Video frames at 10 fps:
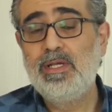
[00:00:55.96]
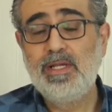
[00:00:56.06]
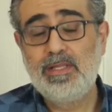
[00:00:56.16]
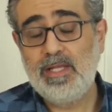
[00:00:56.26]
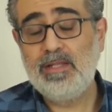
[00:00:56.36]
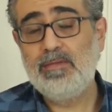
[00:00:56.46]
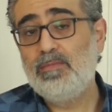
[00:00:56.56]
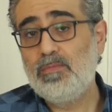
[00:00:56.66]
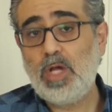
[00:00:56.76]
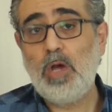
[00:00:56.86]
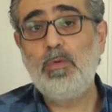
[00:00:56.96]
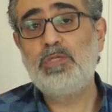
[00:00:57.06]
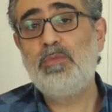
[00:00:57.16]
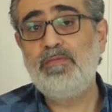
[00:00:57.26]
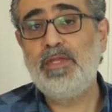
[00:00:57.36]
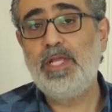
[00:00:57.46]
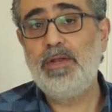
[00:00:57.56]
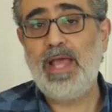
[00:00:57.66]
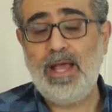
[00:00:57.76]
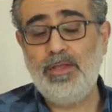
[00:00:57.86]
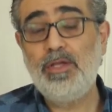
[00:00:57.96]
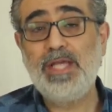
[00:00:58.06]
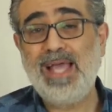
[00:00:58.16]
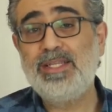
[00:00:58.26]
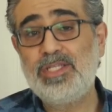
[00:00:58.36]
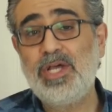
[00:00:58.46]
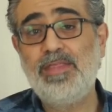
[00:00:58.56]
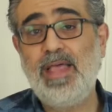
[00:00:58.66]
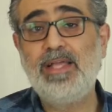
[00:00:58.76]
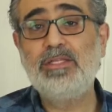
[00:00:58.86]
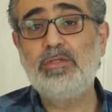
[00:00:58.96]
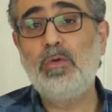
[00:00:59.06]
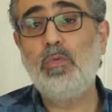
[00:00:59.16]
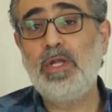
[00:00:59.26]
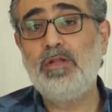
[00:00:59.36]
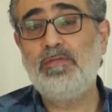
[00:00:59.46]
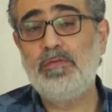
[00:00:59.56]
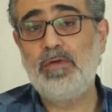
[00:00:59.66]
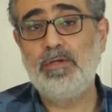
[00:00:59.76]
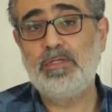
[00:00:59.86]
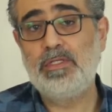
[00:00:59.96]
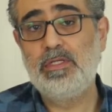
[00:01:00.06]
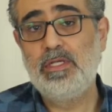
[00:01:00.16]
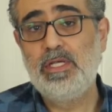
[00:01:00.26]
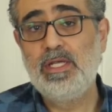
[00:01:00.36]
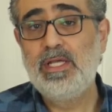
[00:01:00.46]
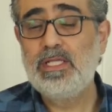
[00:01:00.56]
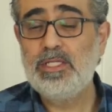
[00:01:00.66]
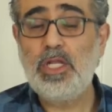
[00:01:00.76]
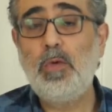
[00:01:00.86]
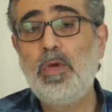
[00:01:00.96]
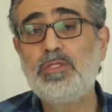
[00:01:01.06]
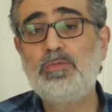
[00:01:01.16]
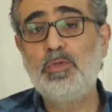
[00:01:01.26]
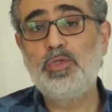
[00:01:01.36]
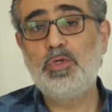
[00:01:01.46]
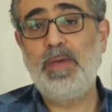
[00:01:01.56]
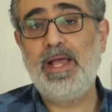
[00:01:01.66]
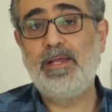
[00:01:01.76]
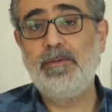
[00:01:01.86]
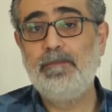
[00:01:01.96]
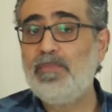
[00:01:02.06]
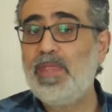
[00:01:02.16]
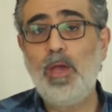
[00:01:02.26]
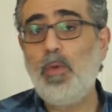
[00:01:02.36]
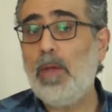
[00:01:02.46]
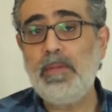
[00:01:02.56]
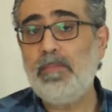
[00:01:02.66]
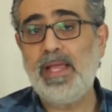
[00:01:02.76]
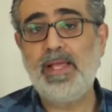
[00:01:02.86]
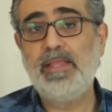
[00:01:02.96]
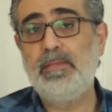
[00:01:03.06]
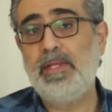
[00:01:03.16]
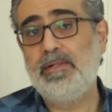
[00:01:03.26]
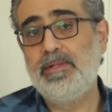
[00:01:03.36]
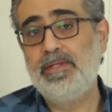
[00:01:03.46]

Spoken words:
then go watch my video on how you can turn that into a wonderful roast. There's only one small drawback. It won't be pink in the middle.